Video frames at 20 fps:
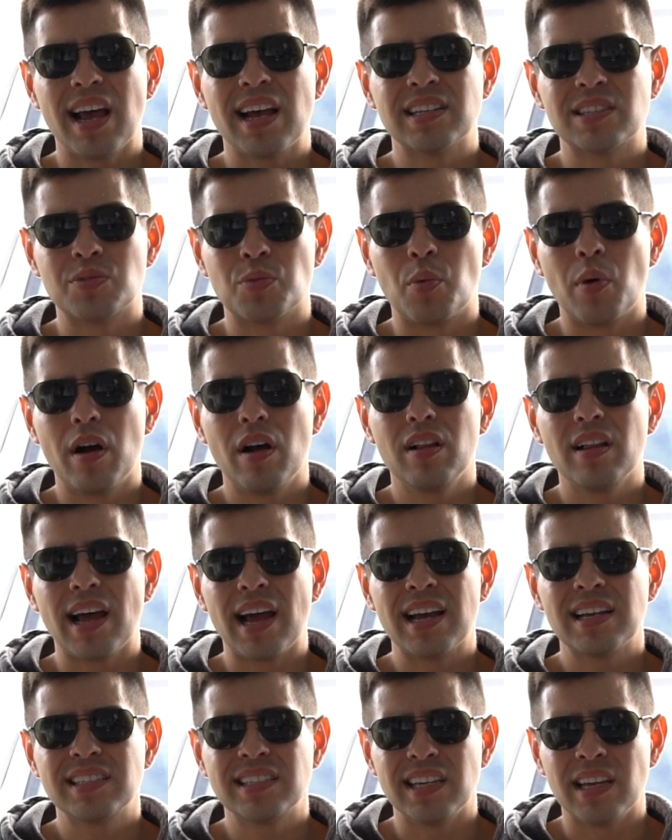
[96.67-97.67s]
as well
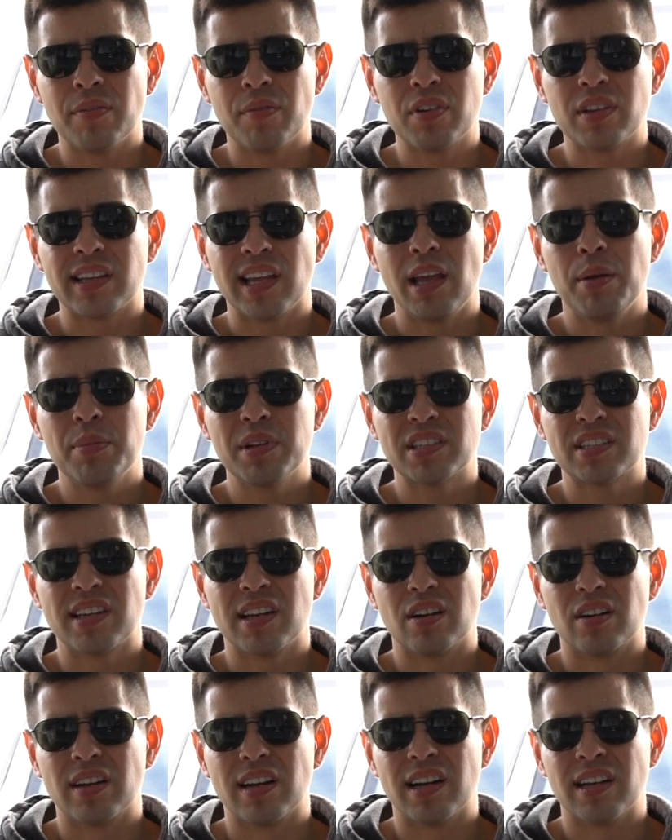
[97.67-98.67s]
as the infotainment
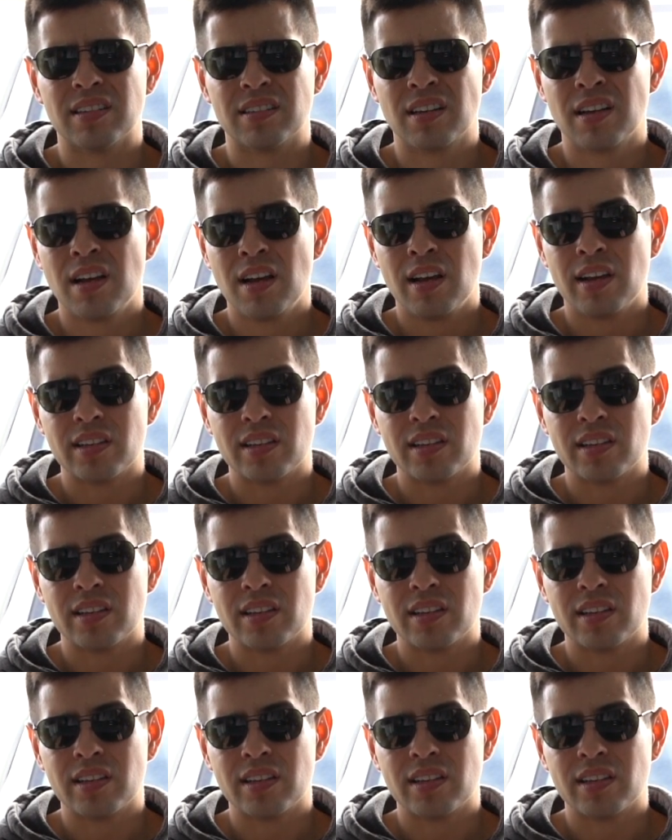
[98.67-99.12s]
center guys.